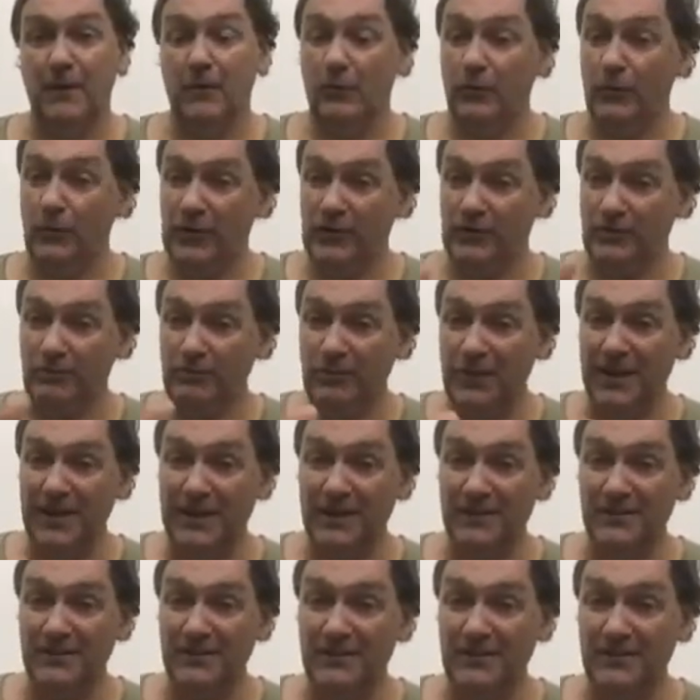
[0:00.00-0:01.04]
Which
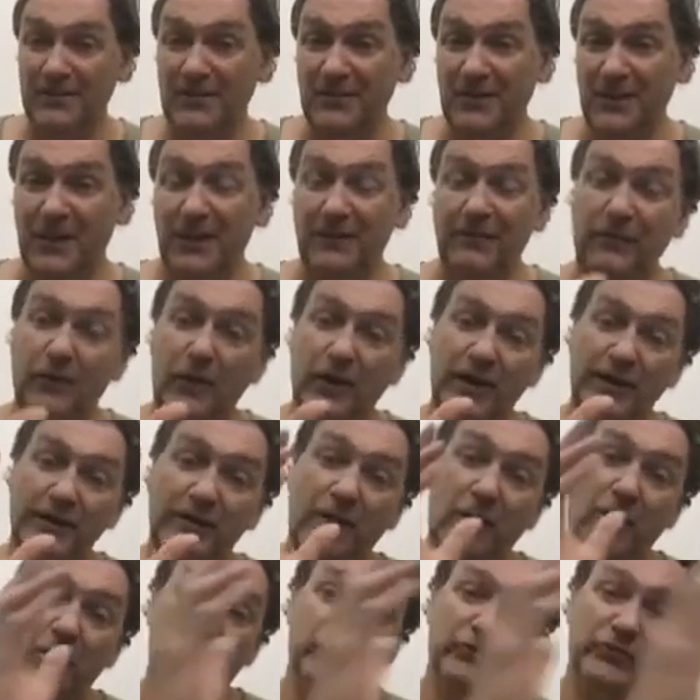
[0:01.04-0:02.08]
means if I had
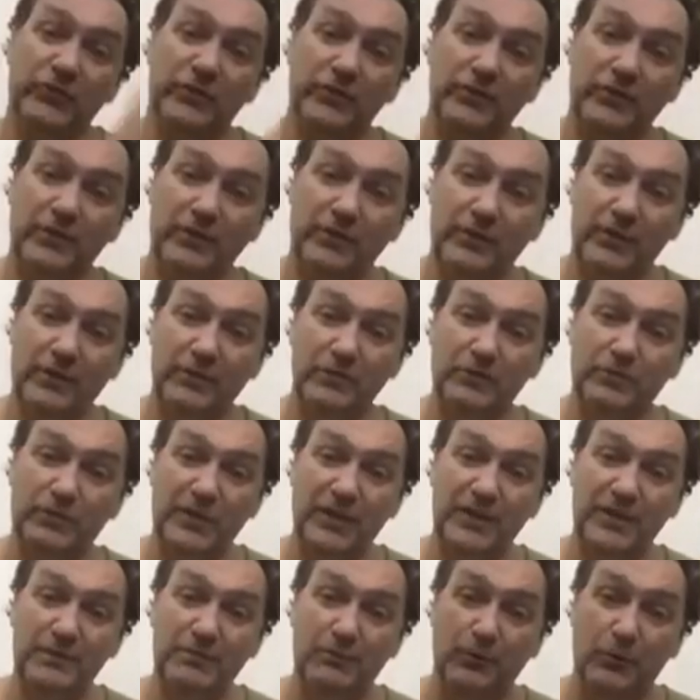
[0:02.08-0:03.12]
answered those
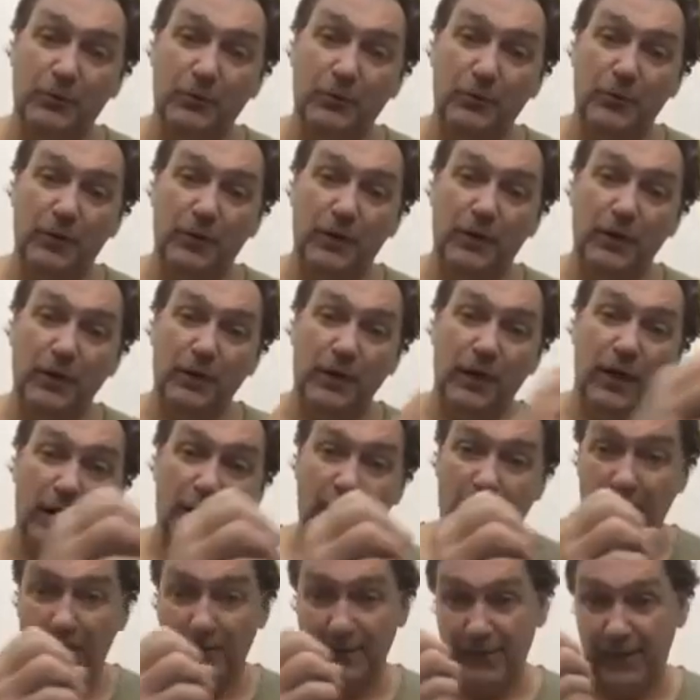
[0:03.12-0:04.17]
people,
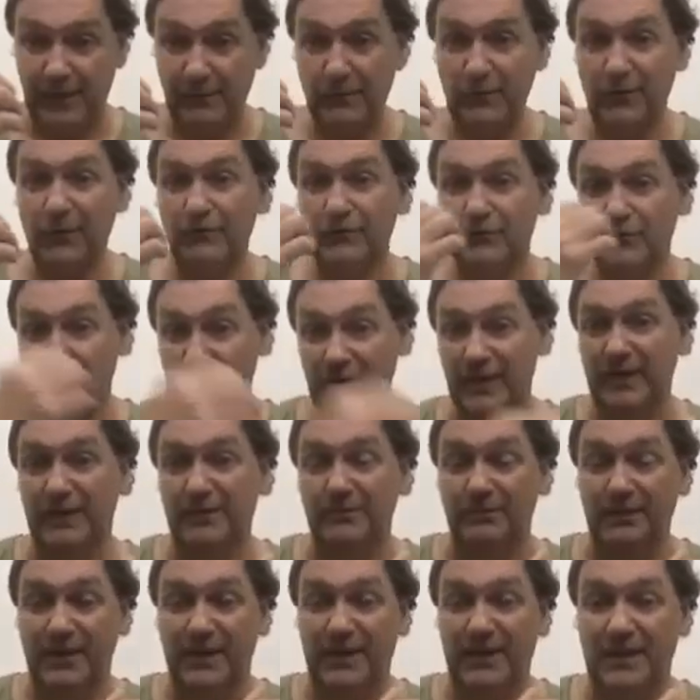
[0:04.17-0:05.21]
they would have
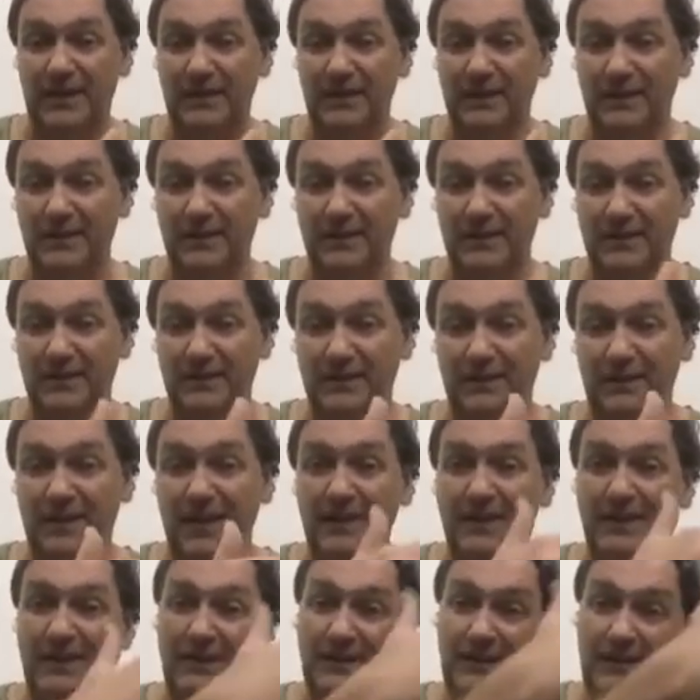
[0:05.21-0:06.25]
triggered me.
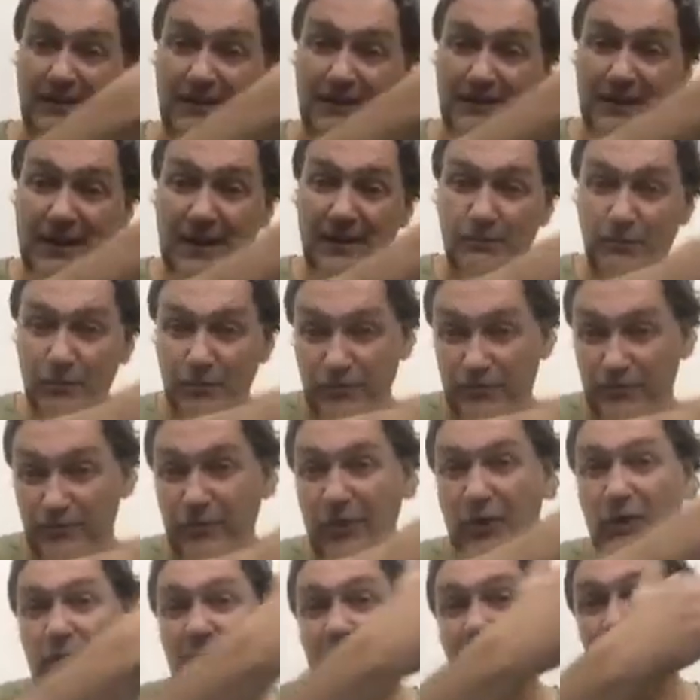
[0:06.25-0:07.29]
Then they would have
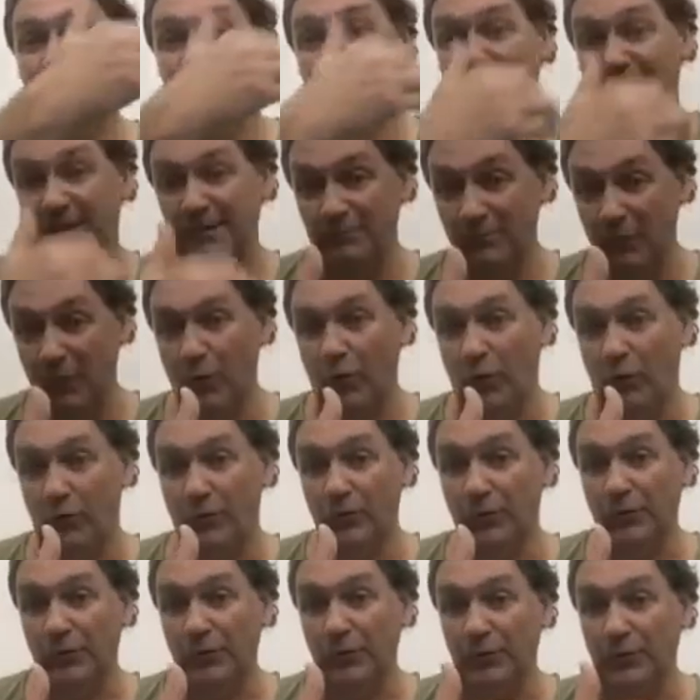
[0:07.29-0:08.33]
started saying more
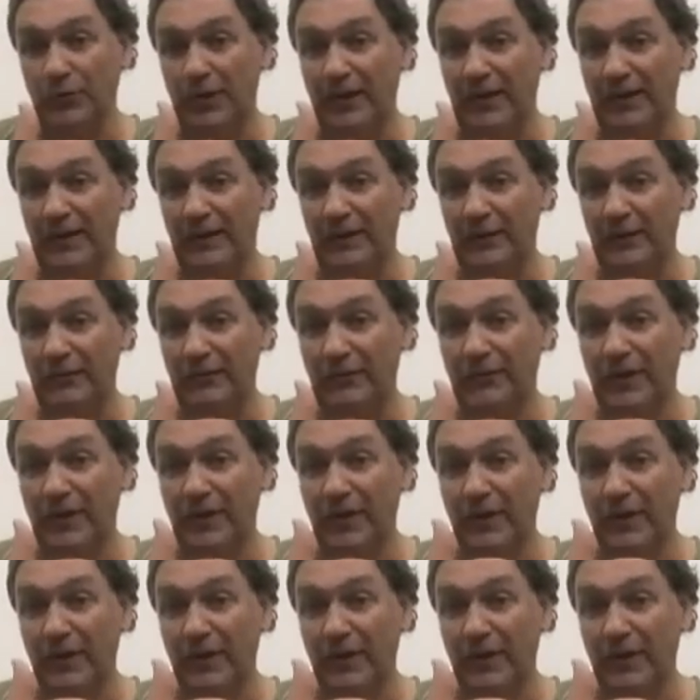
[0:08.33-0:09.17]
horrible things,